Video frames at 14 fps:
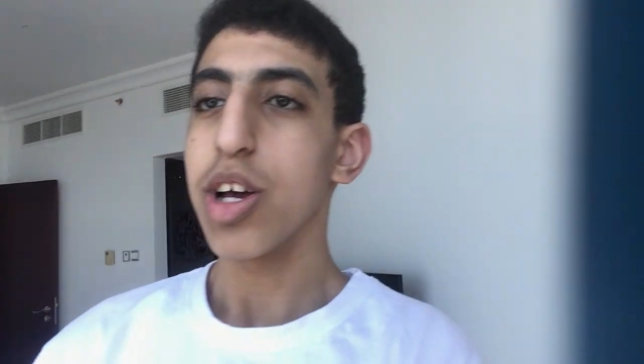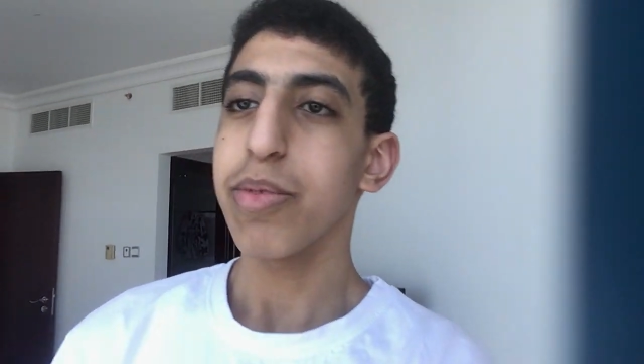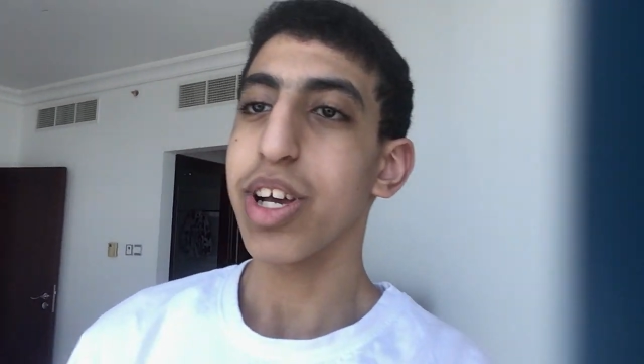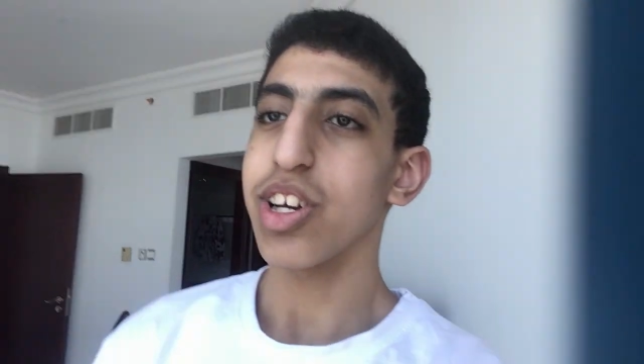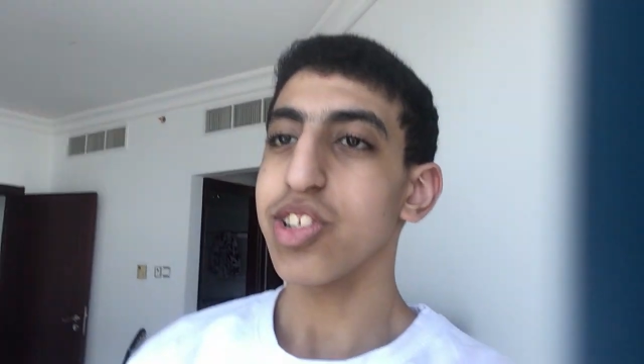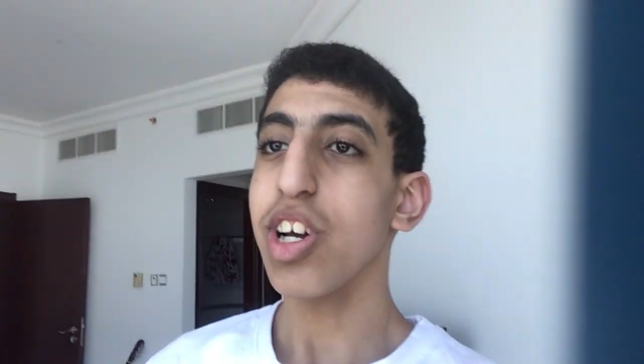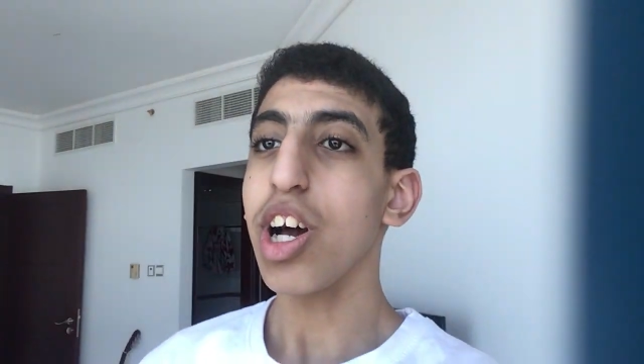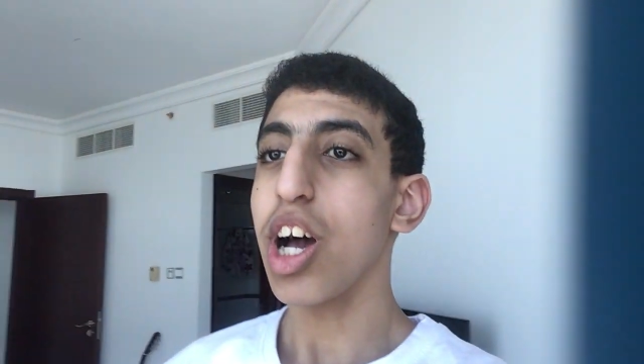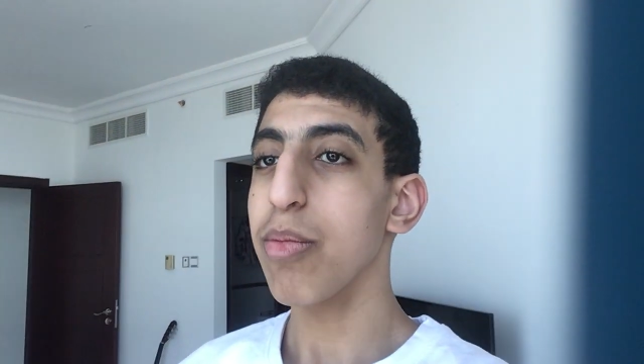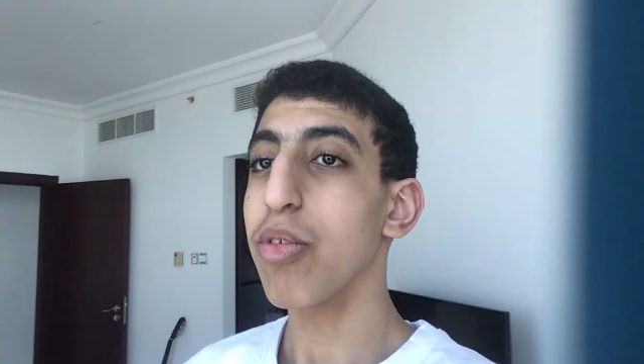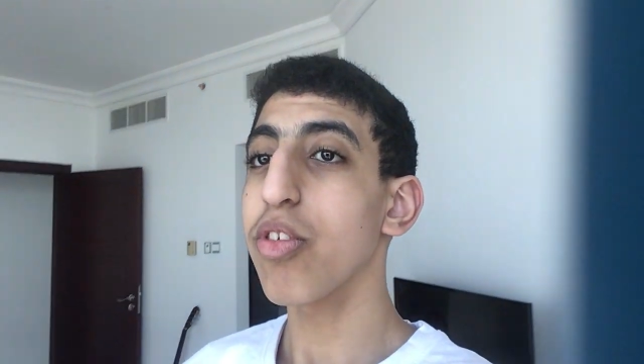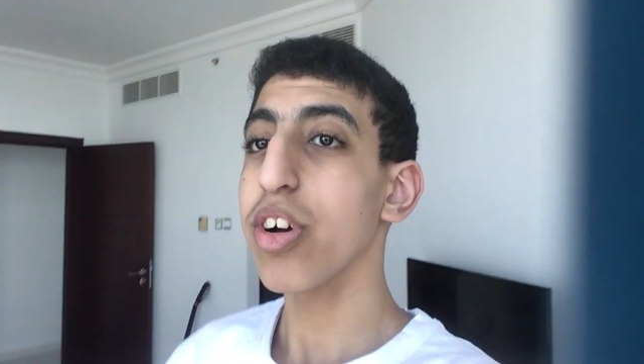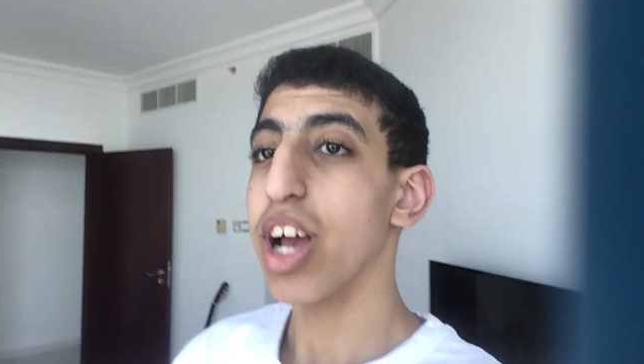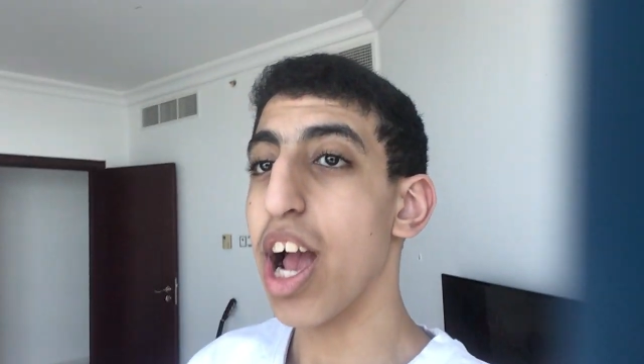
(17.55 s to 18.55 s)
because I
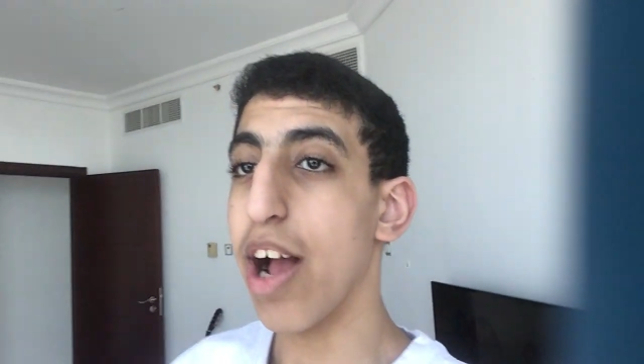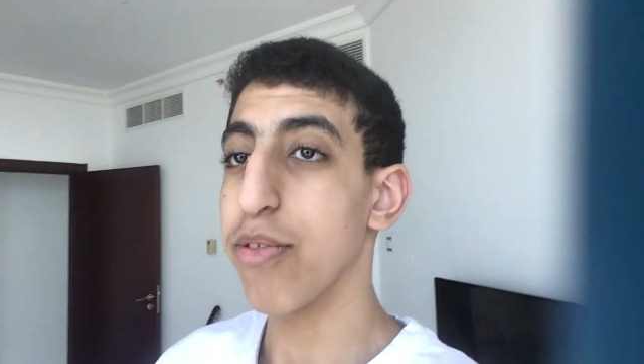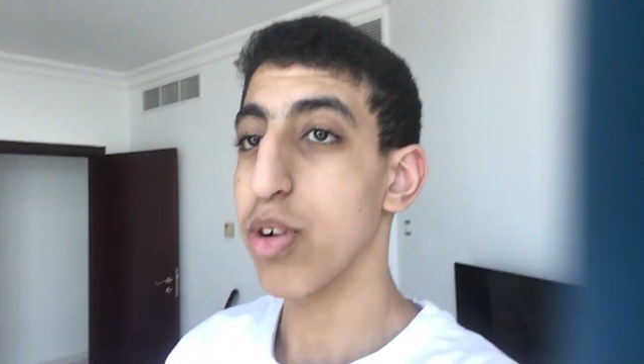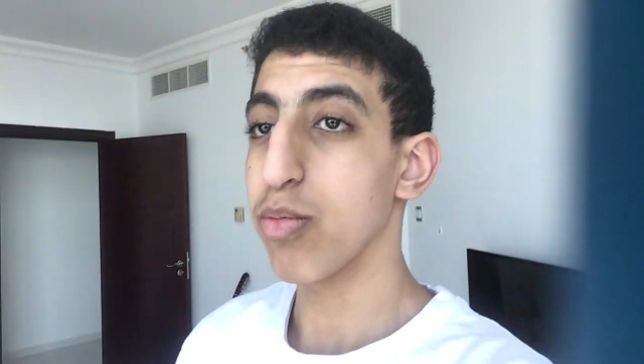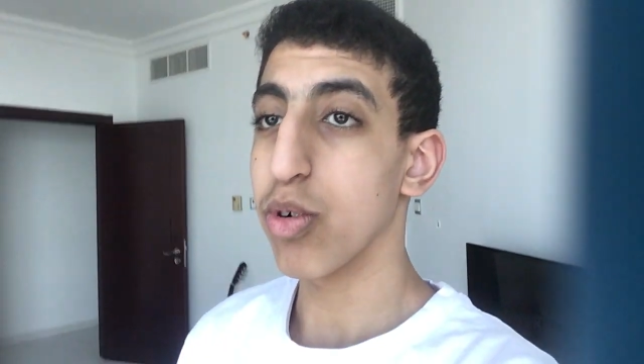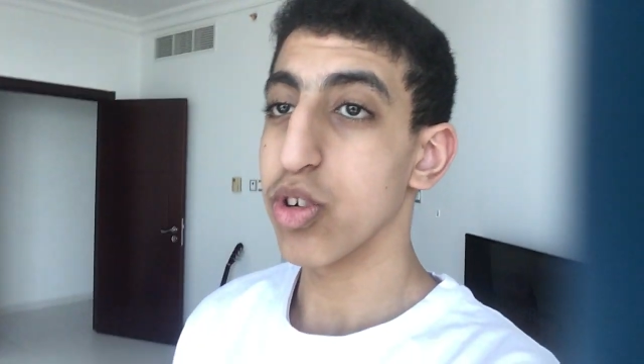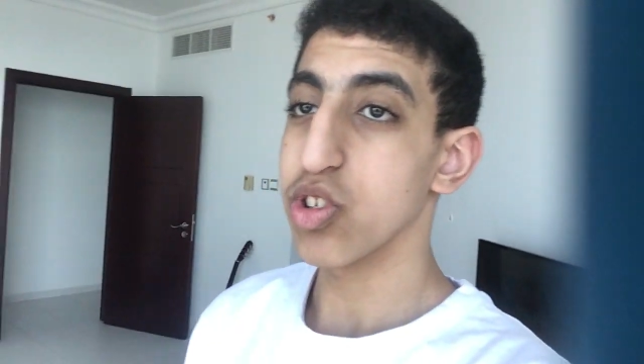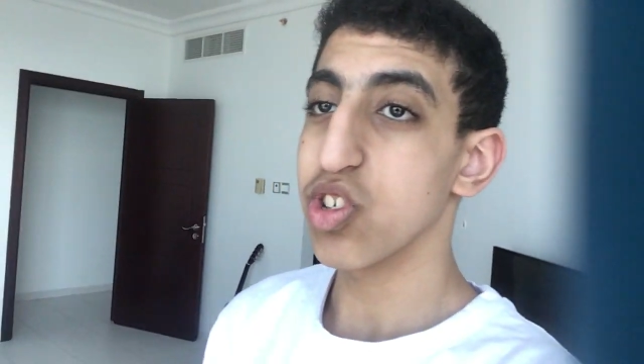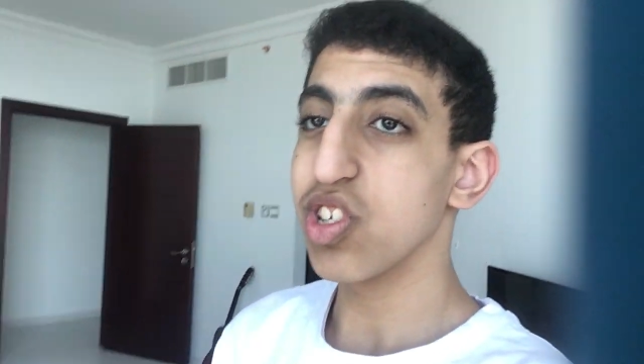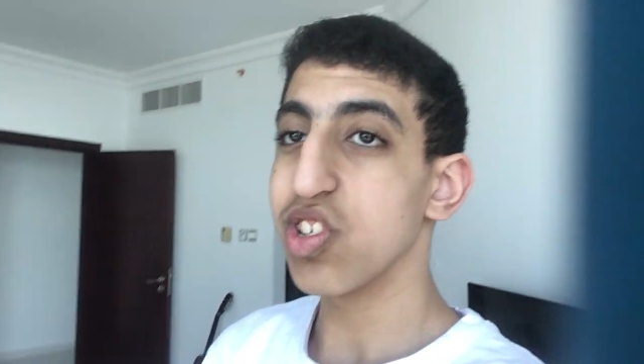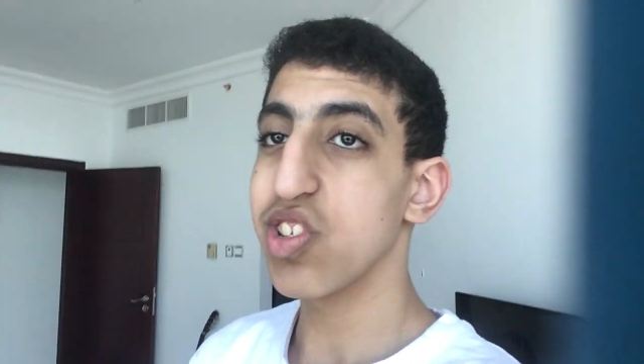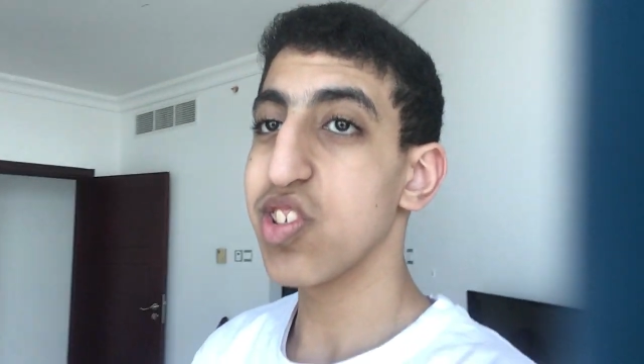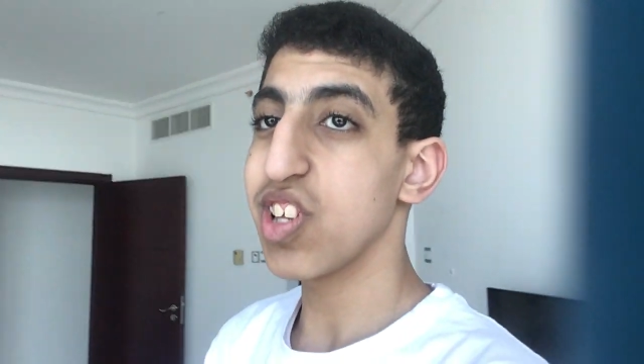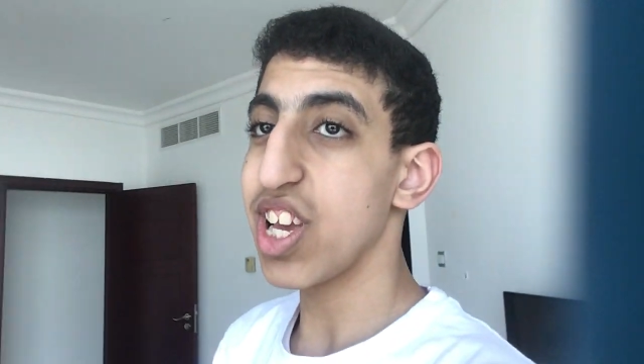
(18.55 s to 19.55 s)
want everyone to
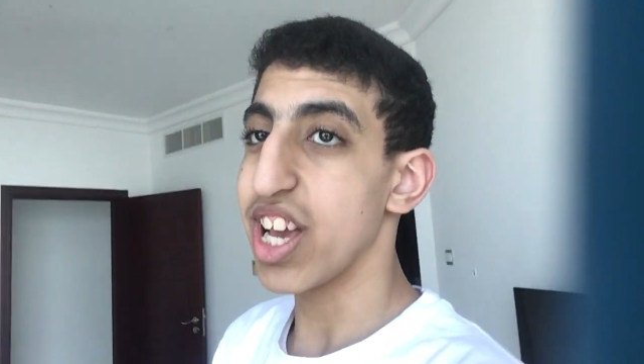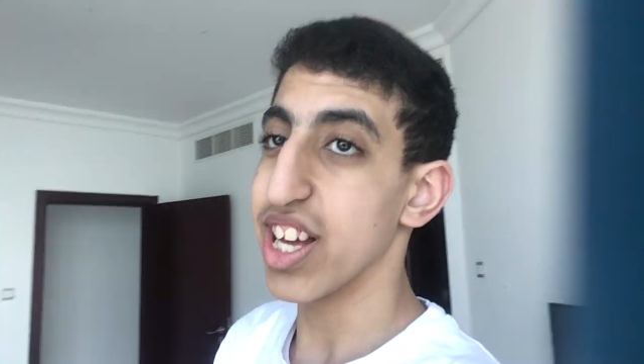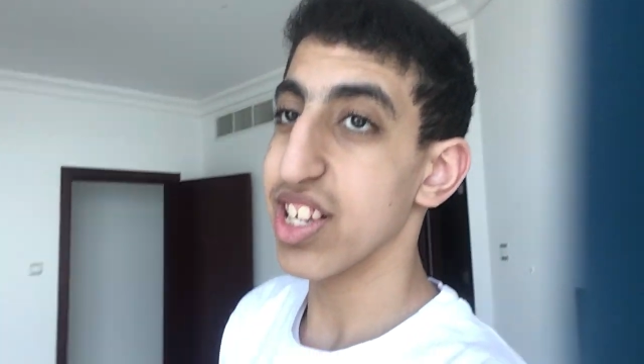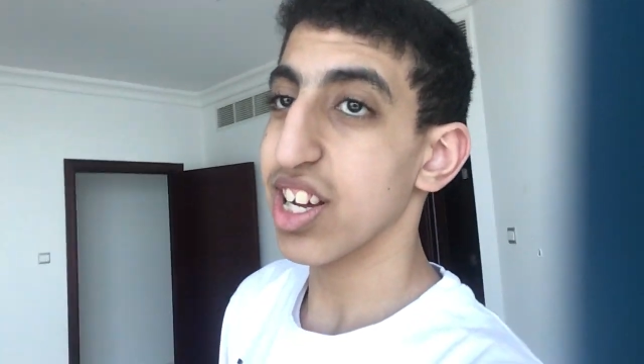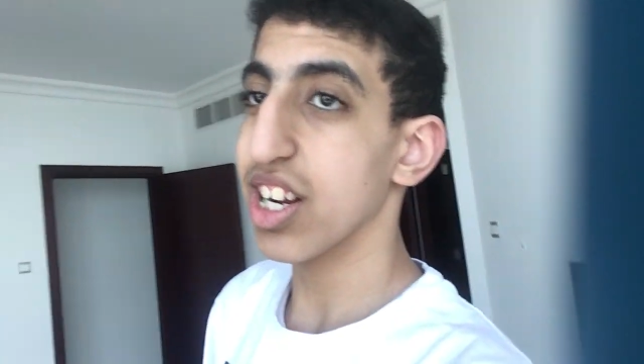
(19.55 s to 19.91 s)
see it,